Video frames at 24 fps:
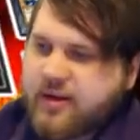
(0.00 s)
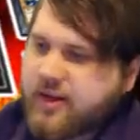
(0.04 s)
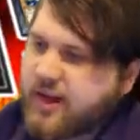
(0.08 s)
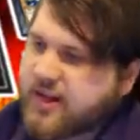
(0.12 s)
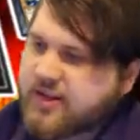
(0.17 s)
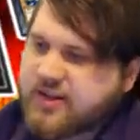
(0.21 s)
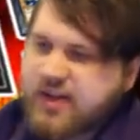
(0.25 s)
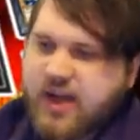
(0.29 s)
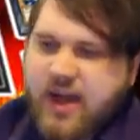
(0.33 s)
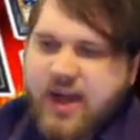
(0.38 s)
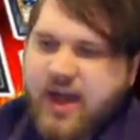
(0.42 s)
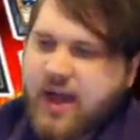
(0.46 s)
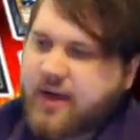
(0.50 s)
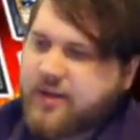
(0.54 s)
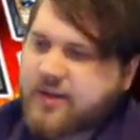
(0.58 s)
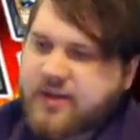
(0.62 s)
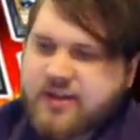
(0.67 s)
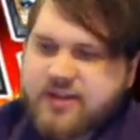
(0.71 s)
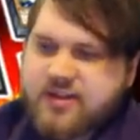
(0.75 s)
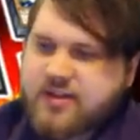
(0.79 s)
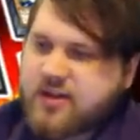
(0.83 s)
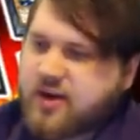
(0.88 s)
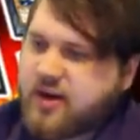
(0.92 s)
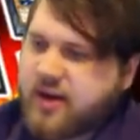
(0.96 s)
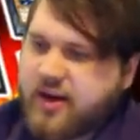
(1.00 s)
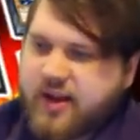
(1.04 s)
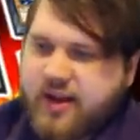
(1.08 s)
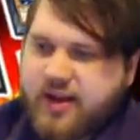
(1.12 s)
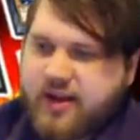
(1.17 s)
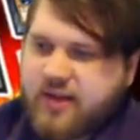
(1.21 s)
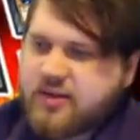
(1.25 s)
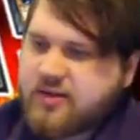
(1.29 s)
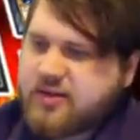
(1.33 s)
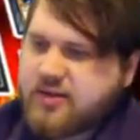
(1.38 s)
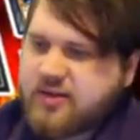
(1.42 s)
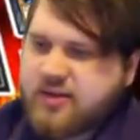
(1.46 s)
That's not how this is going to
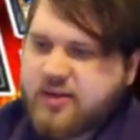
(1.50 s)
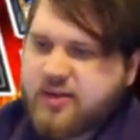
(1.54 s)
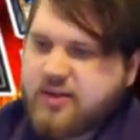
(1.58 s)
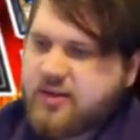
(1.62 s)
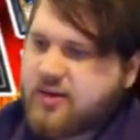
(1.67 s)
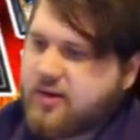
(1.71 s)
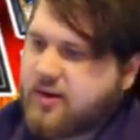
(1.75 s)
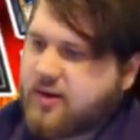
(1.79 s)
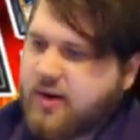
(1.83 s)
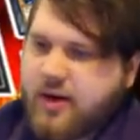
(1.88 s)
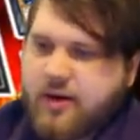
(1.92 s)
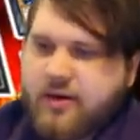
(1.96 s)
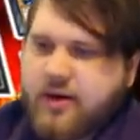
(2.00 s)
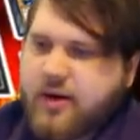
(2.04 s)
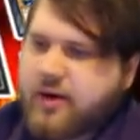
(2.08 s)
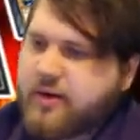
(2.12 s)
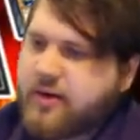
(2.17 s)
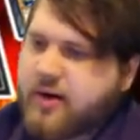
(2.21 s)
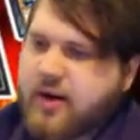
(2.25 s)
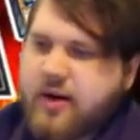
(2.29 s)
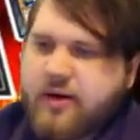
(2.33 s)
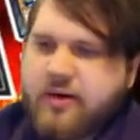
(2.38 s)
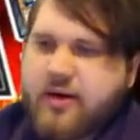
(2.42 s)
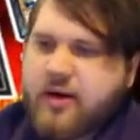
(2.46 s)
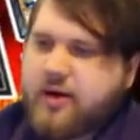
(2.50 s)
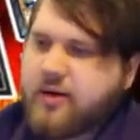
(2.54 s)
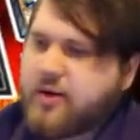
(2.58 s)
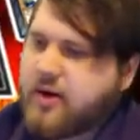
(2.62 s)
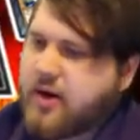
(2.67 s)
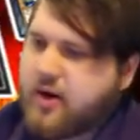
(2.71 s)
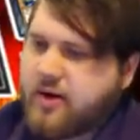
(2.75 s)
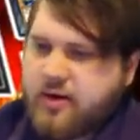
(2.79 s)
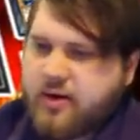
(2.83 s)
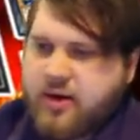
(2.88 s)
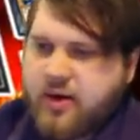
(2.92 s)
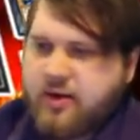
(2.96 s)
end. No, no, no, no,
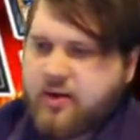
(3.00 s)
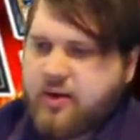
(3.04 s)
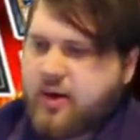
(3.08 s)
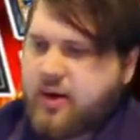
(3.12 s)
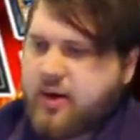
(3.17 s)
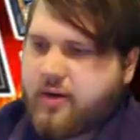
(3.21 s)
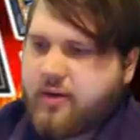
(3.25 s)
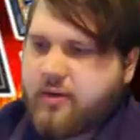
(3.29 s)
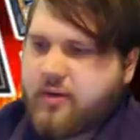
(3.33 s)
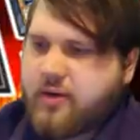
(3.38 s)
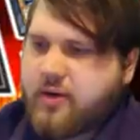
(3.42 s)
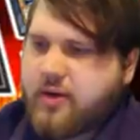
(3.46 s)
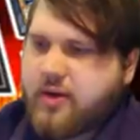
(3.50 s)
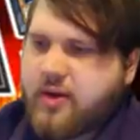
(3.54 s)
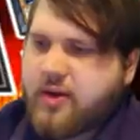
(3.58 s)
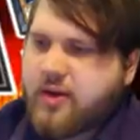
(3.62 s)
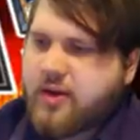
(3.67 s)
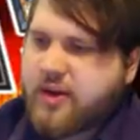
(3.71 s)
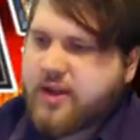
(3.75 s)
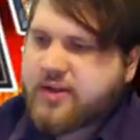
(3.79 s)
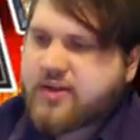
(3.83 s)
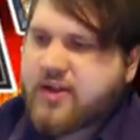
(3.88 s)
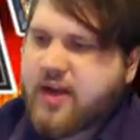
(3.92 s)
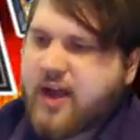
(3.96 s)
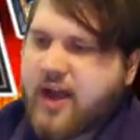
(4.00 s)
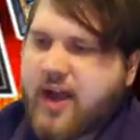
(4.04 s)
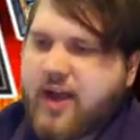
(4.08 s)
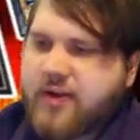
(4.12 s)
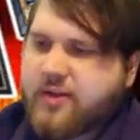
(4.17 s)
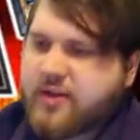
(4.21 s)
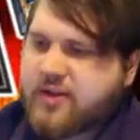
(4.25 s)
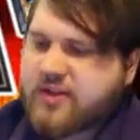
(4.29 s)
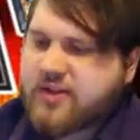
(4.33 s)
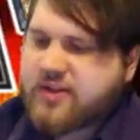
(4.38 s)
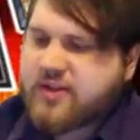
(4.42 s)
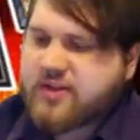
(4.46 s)
no, no, no. That's not
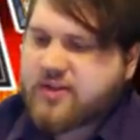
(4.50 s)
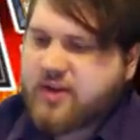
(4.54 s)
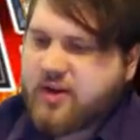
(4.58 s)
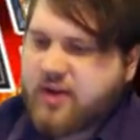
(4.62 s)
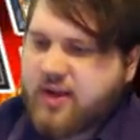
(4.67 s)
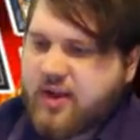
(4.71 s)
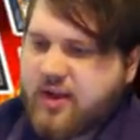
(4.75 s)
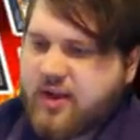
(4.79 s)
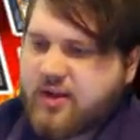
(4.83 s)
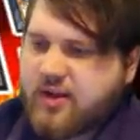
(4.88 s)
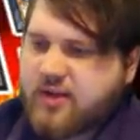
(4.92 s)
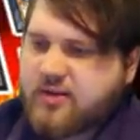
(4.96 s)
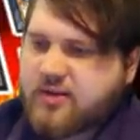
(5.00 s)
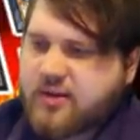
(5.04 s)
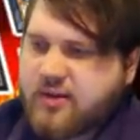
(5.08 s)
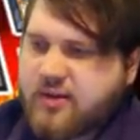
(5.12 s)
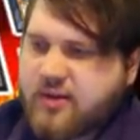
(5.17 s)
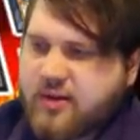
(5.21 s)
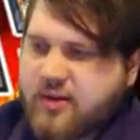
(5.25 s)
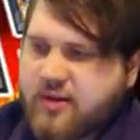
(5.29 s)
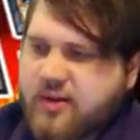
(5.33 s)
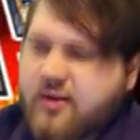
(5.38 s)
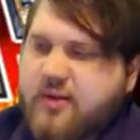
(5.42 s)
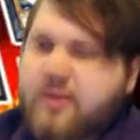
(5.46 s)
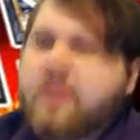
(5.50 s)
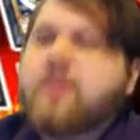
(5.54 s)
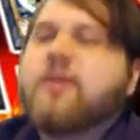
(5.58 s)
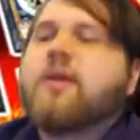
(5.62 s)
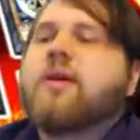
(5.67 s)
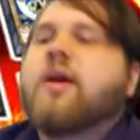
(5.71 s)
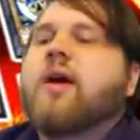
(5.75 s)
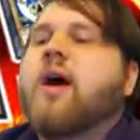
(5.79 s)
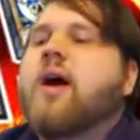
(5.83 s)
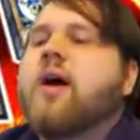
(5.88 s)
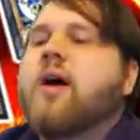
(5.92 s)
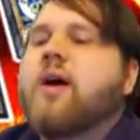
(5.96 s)
how this is going to end.
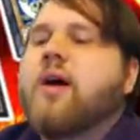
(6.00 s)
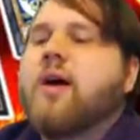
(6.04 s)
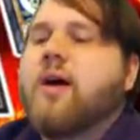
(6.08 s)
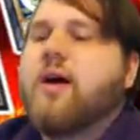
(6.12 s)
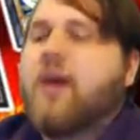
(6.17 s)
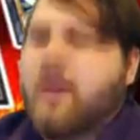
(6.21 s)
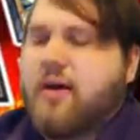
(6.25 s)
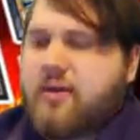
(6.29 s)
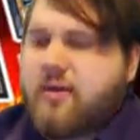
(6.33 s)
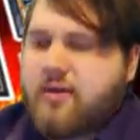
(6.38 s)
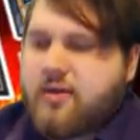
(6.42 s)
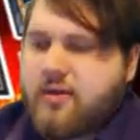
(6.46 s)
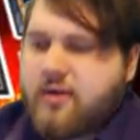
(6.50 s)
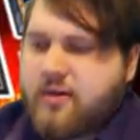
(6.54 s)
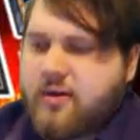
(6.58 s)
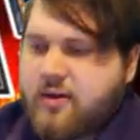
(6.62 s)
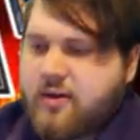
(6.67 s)
Uh-uh.